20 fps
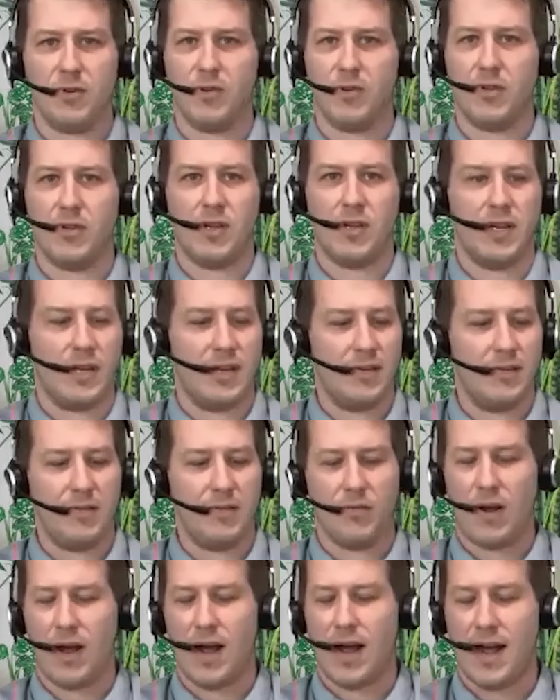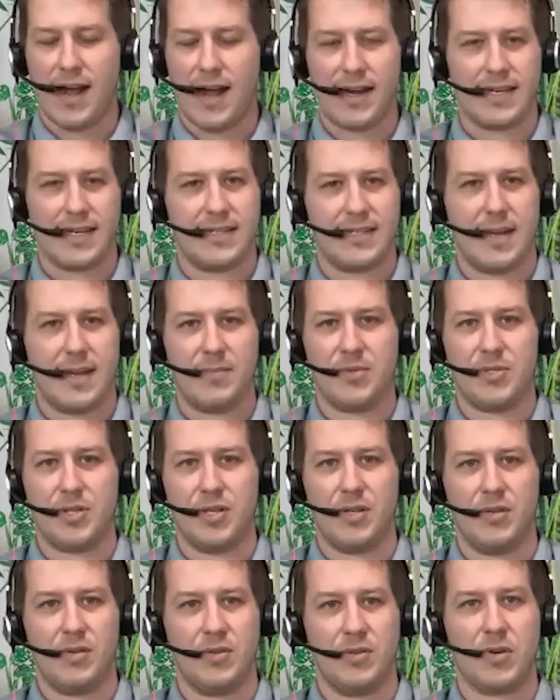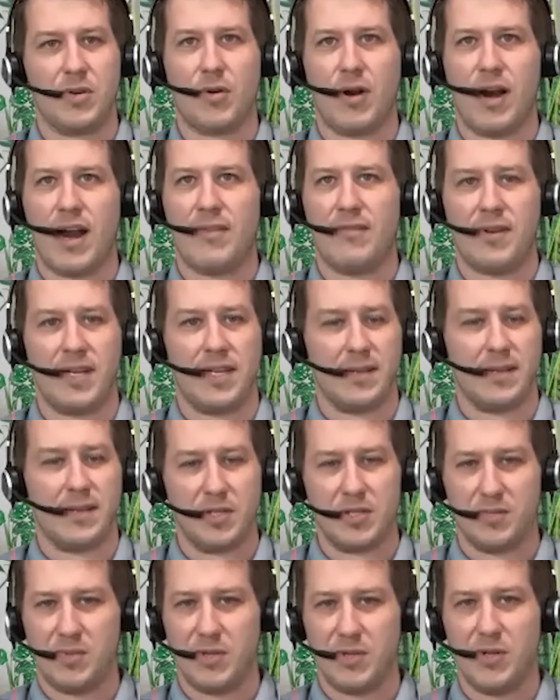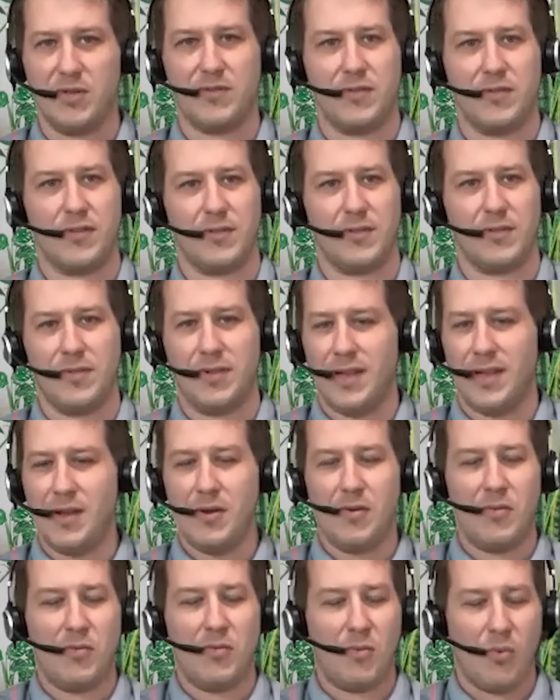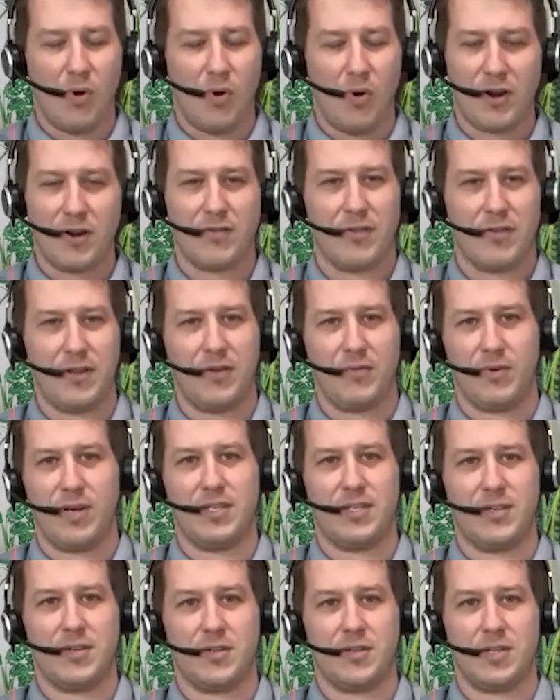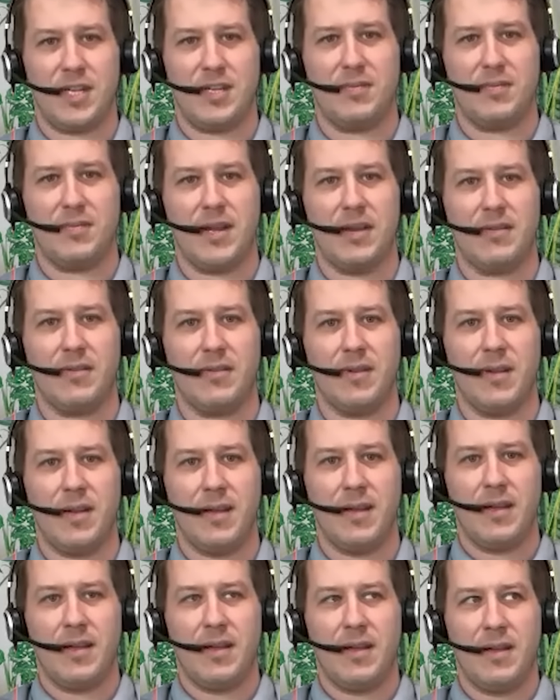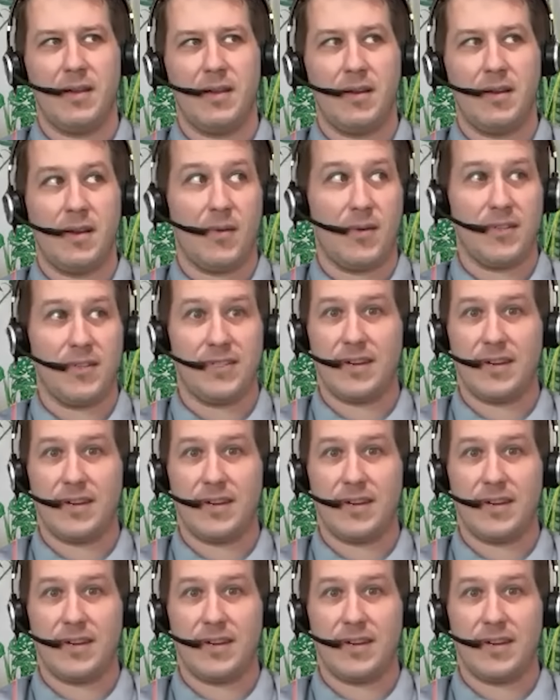you're the odd exception who's crafting the most beautiful, wonderfully researched email, no